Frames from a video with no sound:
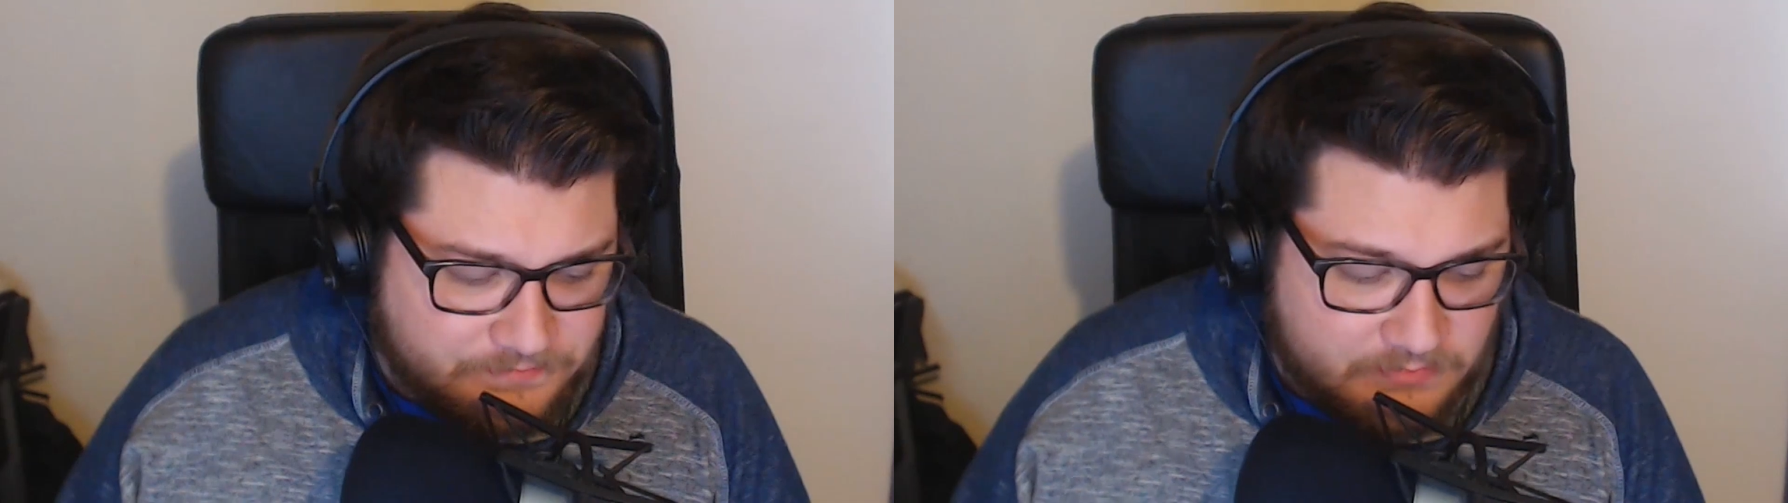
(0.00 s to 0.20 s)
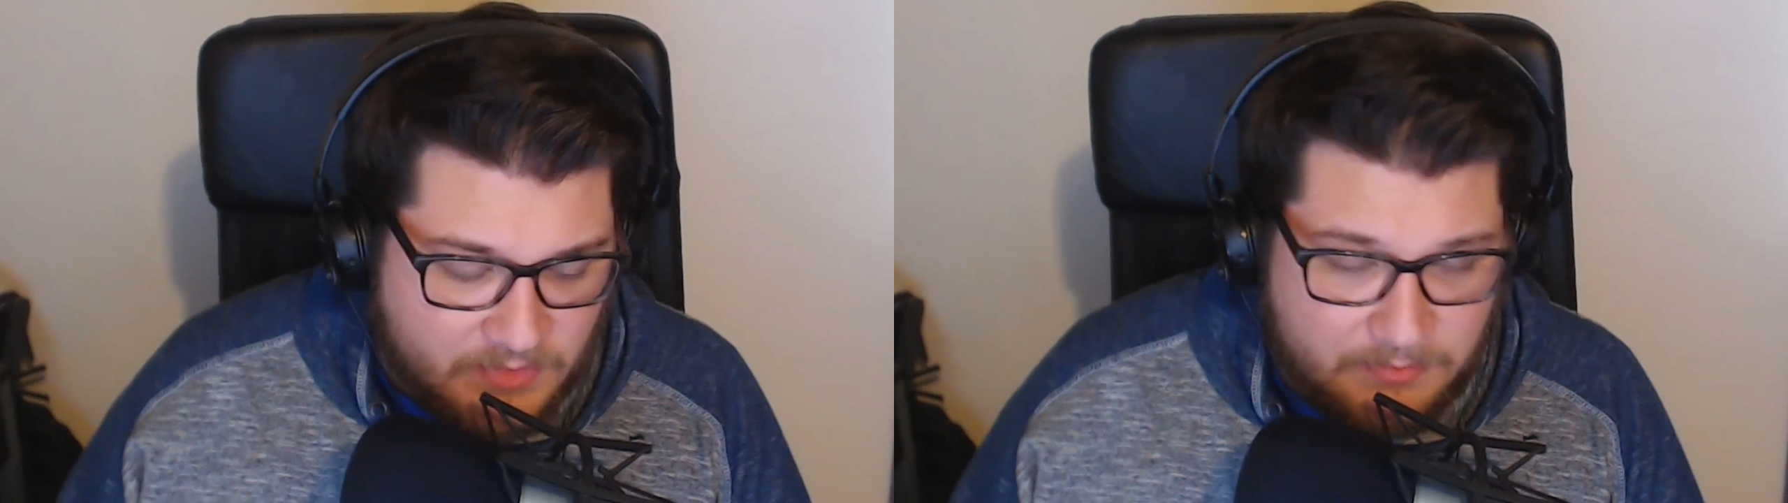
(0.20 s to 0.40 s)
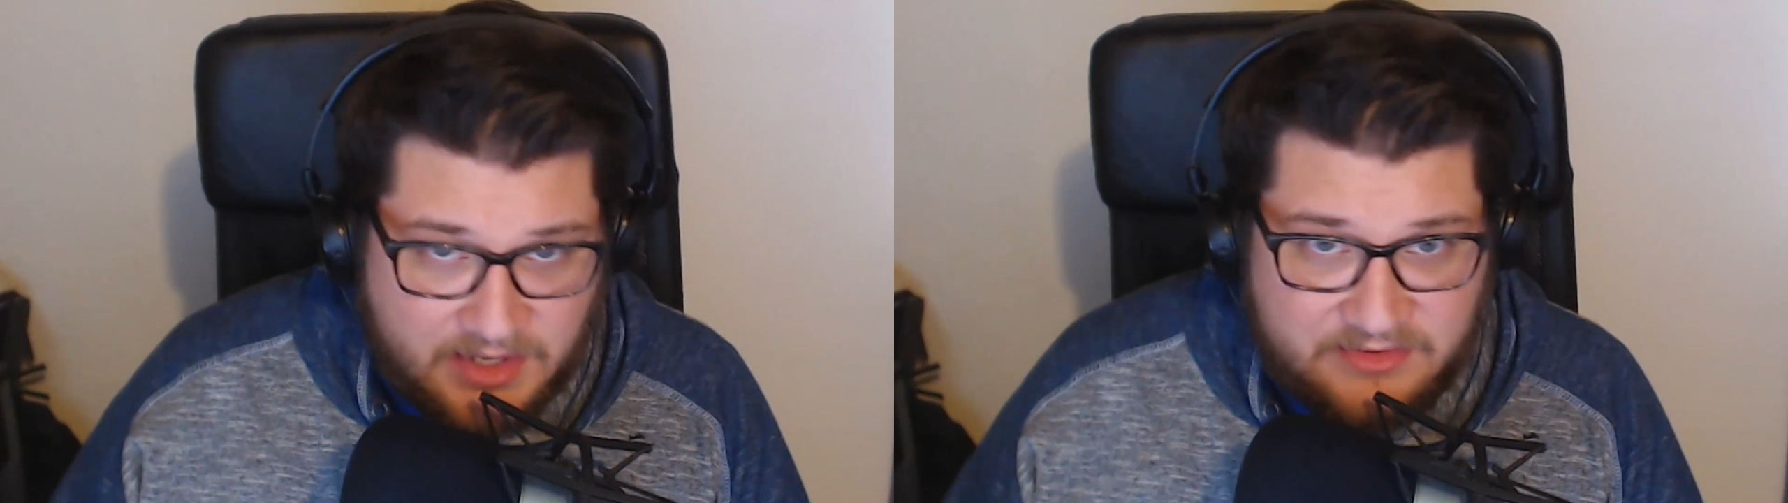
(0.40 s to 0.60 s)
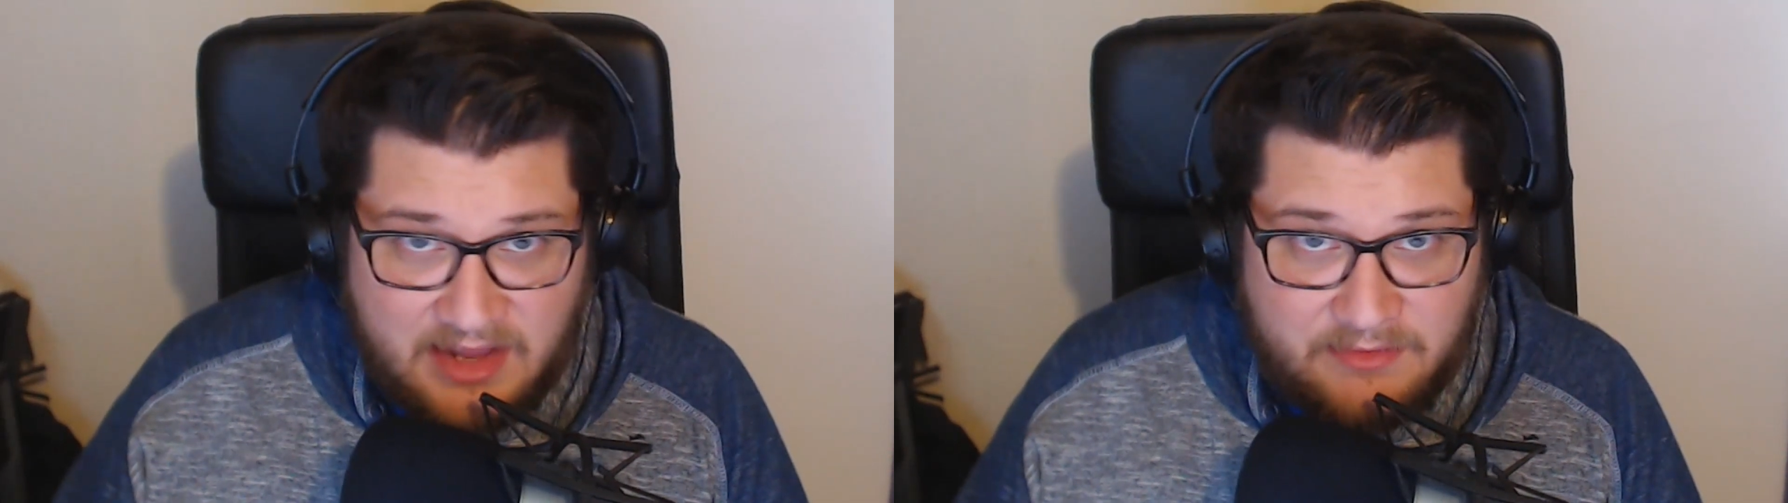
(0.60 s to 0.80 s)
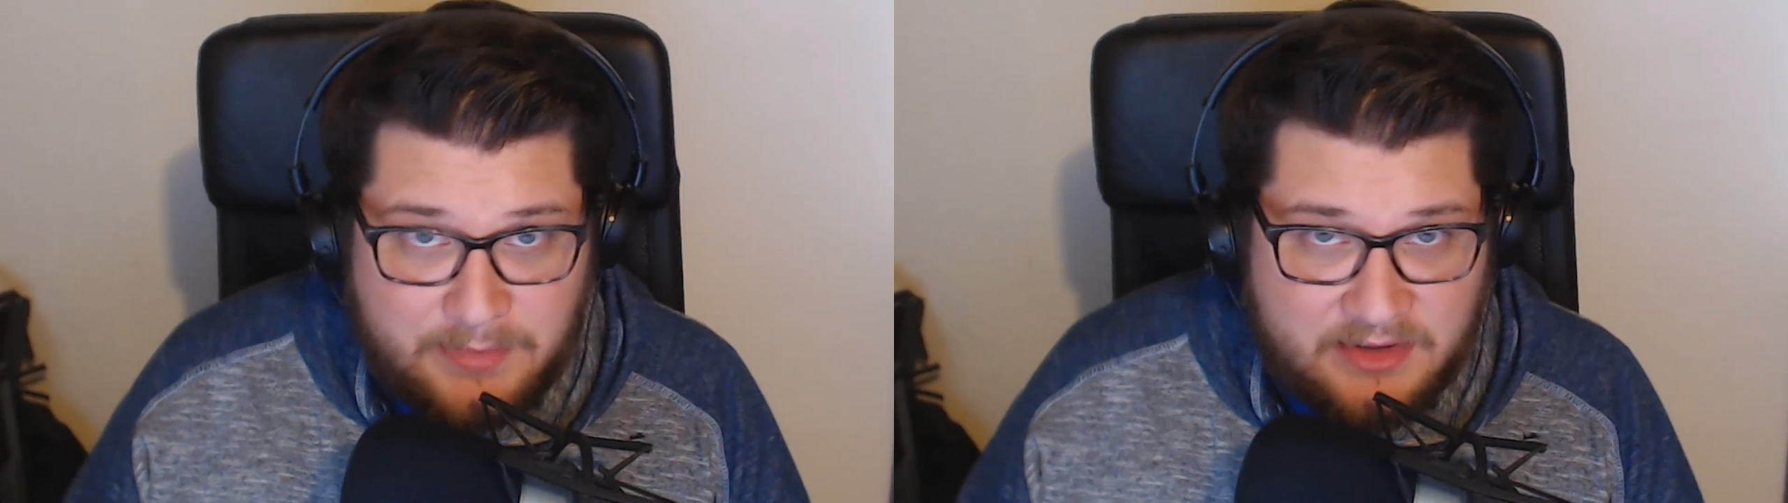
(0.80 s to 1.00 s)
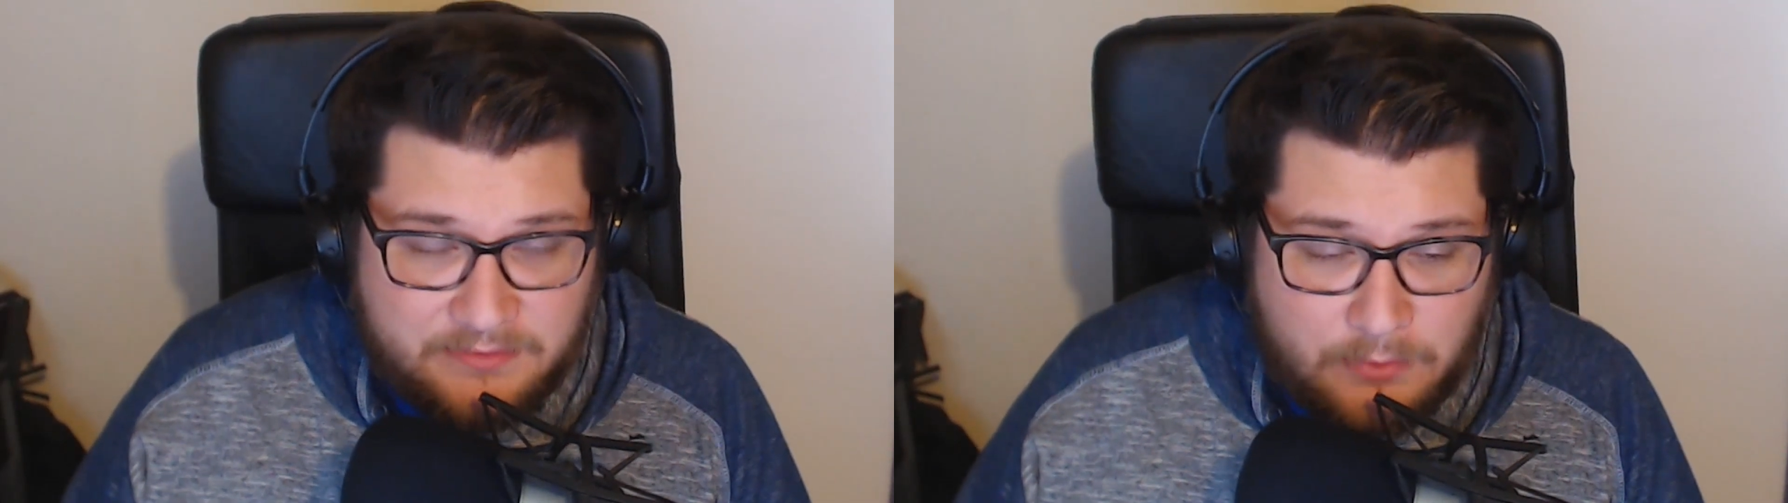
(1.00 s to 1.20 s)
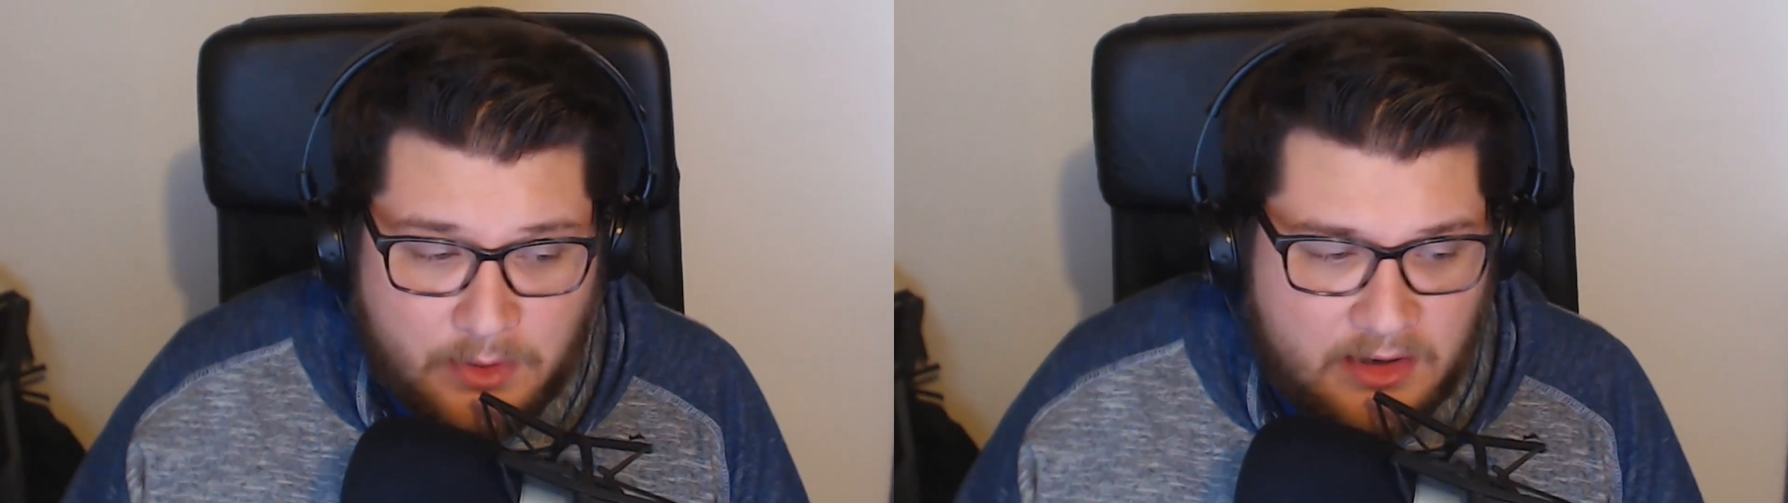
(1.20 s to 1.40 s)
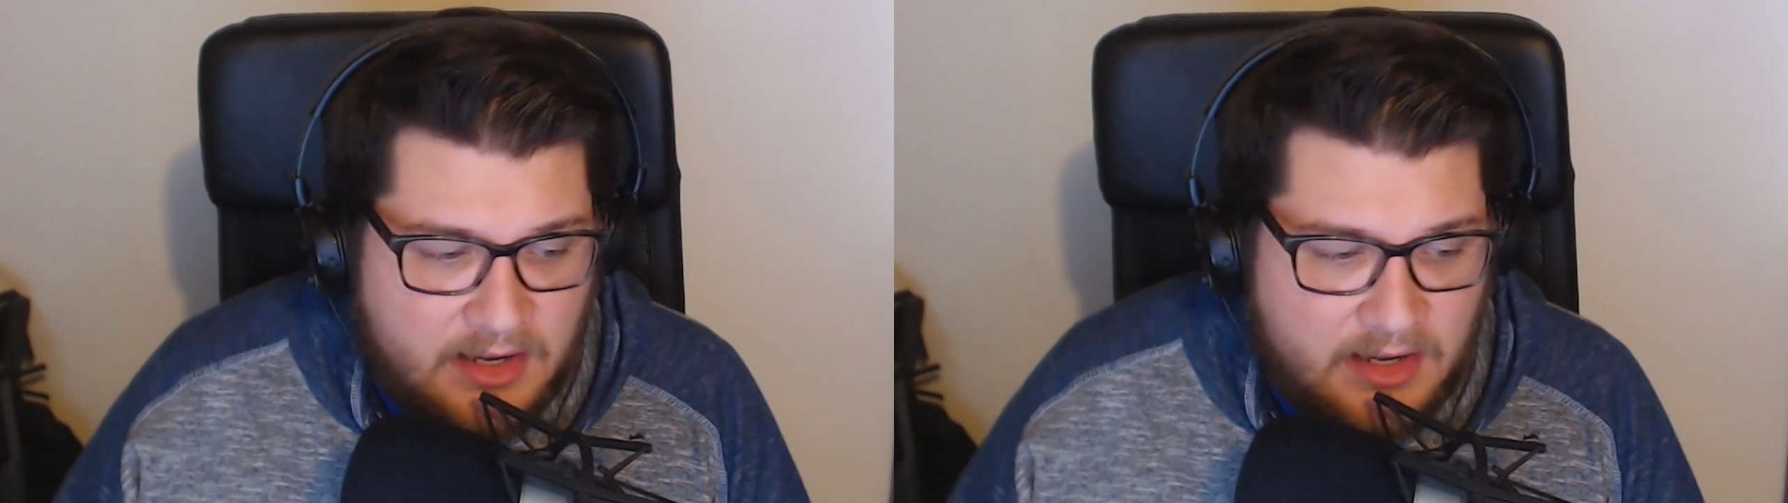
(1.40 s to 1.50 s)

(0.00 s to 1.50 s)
because I have a PS4